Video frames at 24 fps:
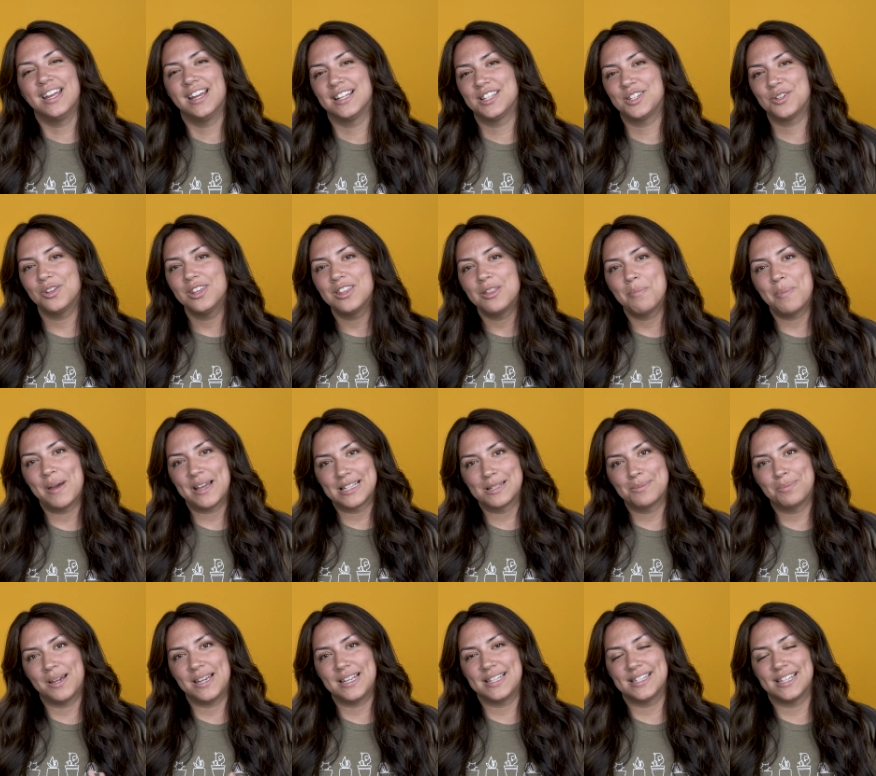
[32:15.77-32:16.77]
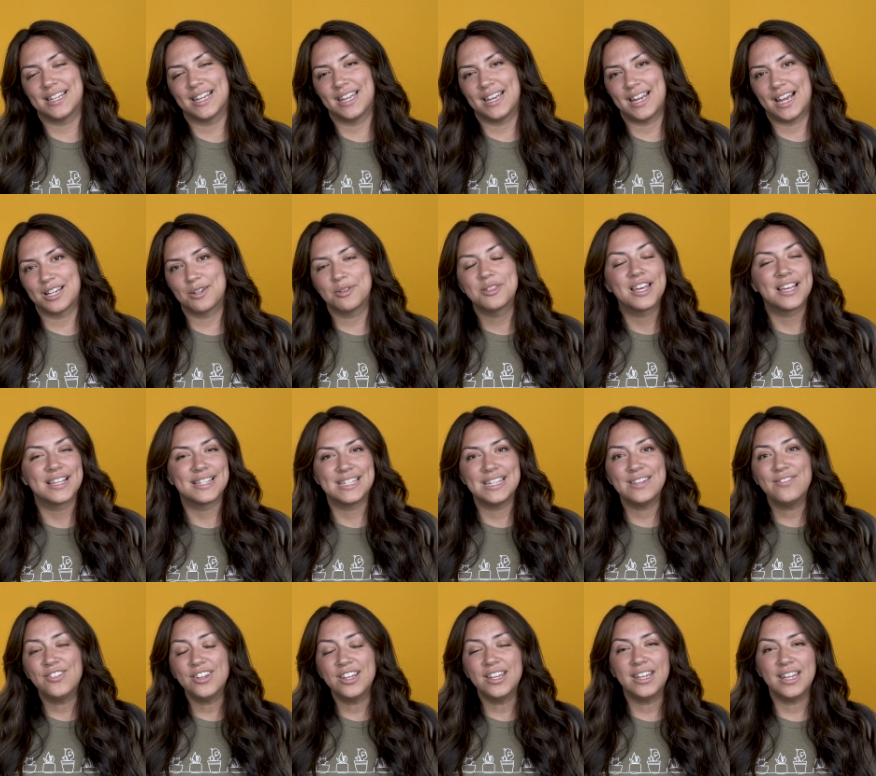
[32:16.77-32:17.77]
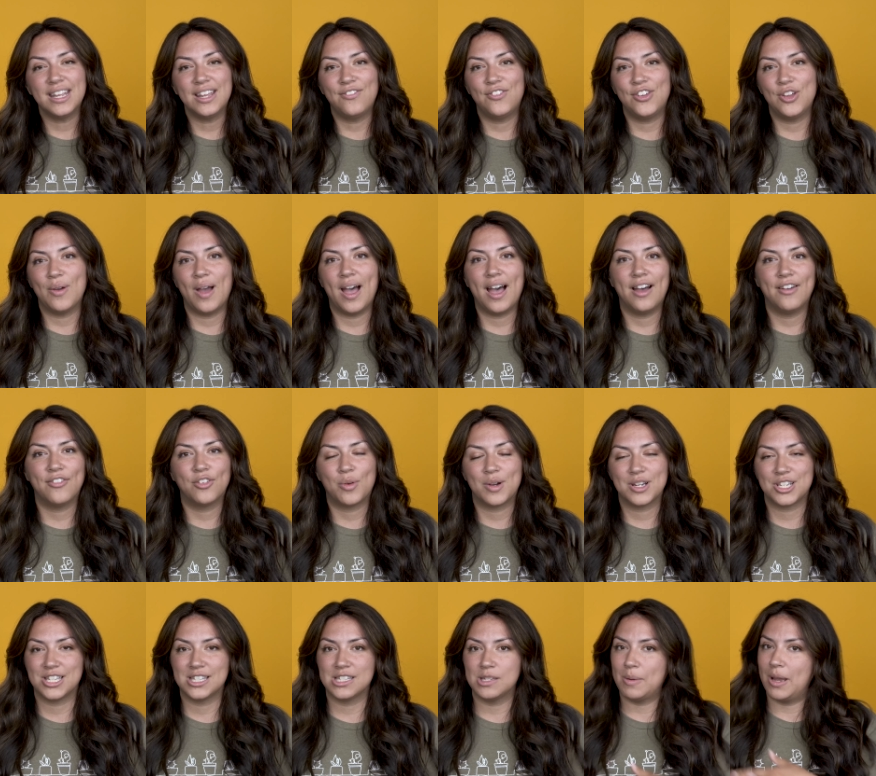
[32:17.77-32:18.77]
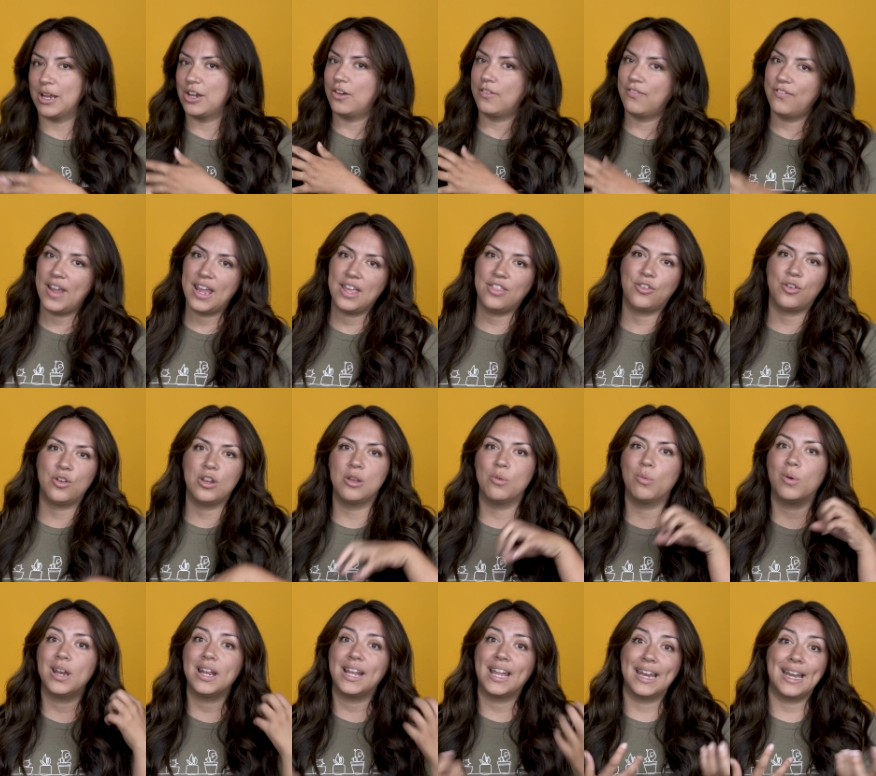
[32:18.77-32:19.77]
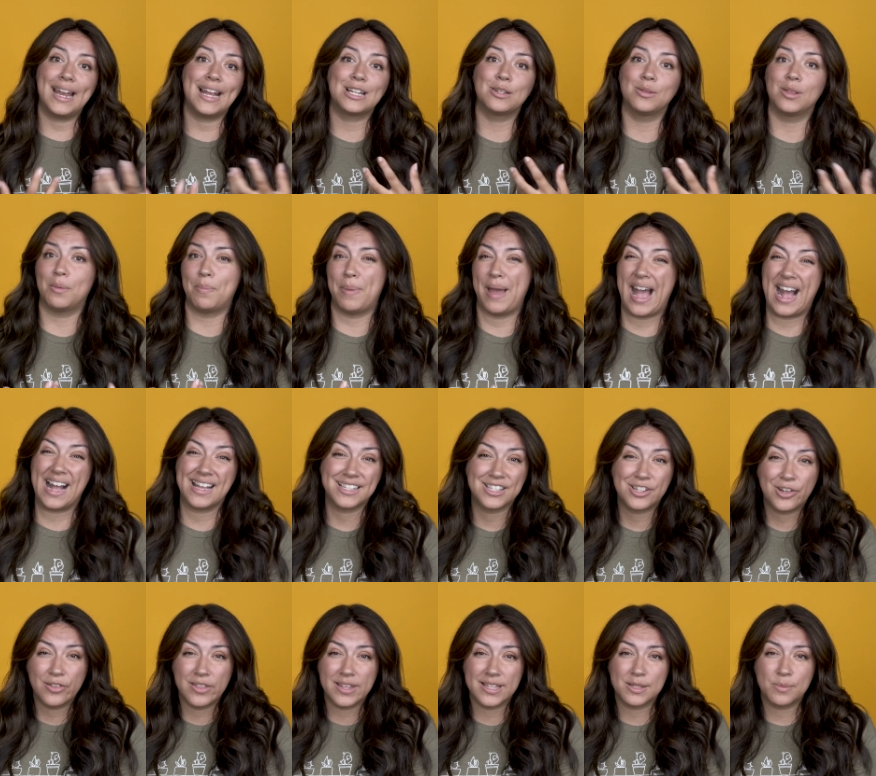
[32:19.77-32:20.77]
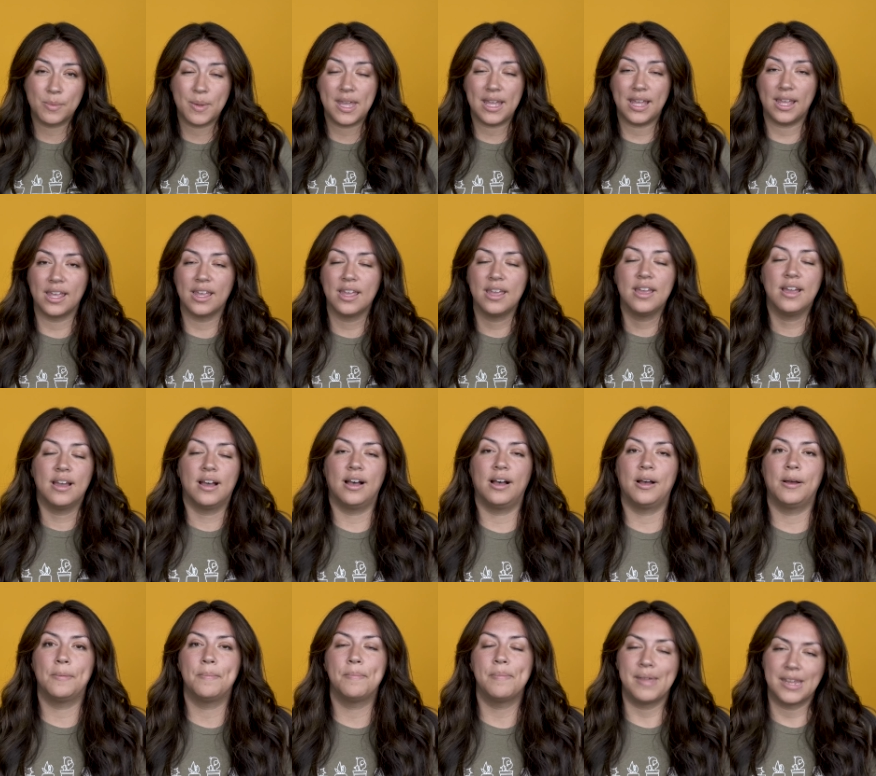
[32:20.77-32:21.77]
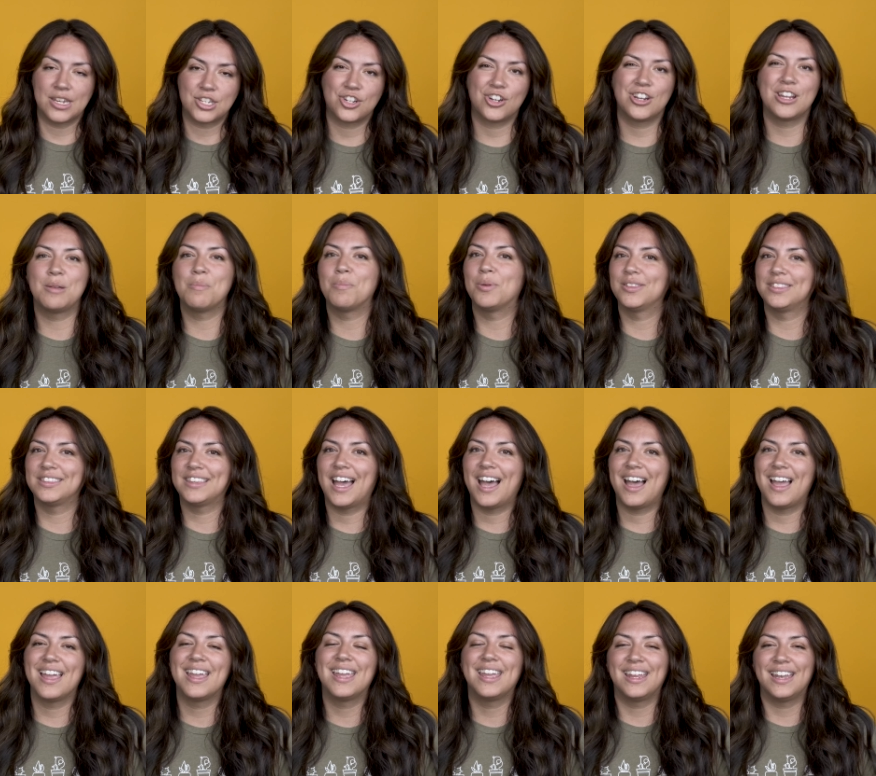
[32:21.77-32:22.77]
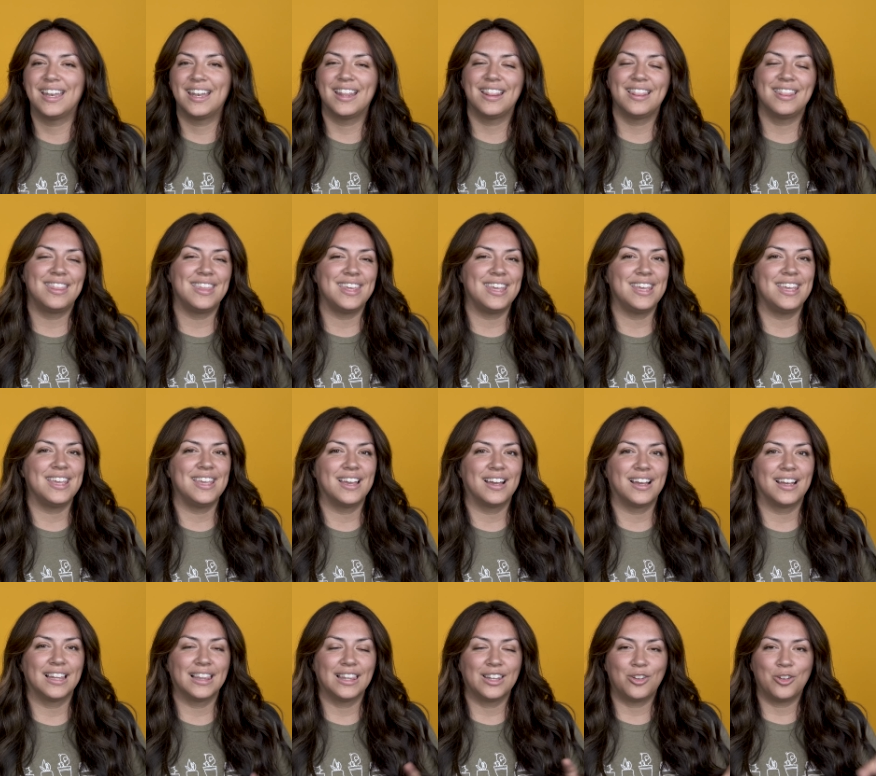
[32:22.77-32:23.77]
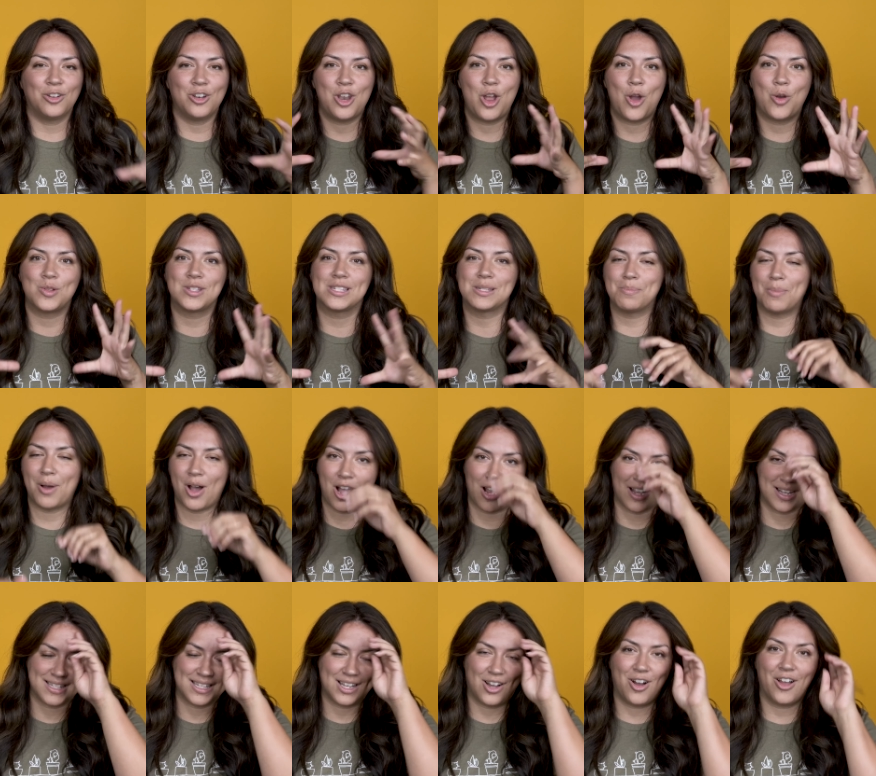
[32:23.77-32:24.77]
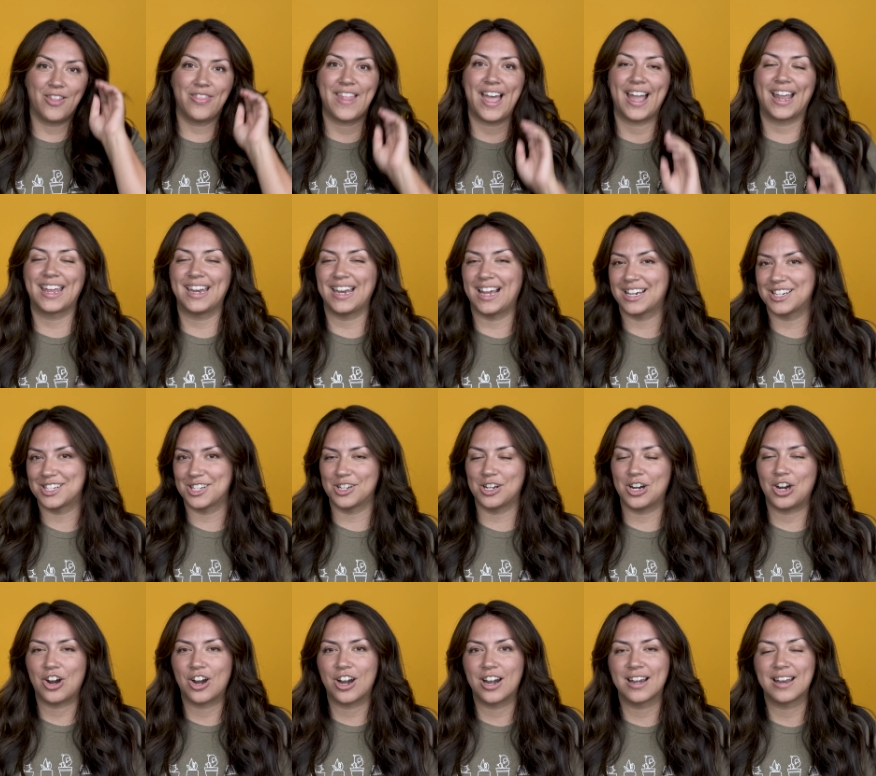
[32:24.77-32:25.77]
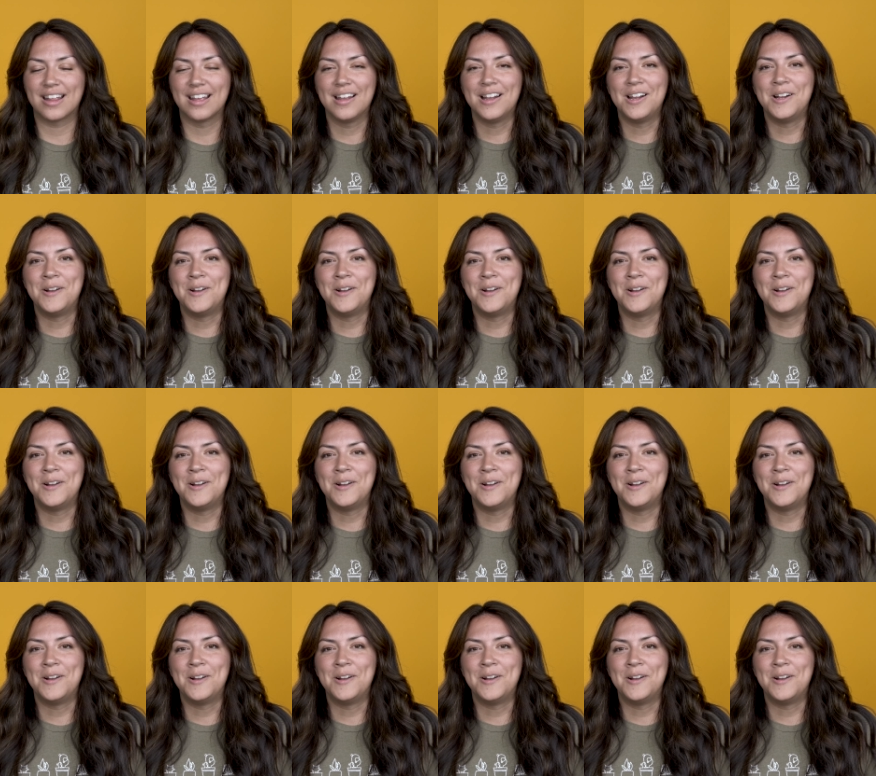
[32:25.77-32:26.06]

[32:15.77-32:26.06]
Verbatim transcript: It's really the best place to connect with us. Even if you have questions about your faith or you want to connect with a pastor this week, um, make sure you put that in the uh, little notes box on that connection card.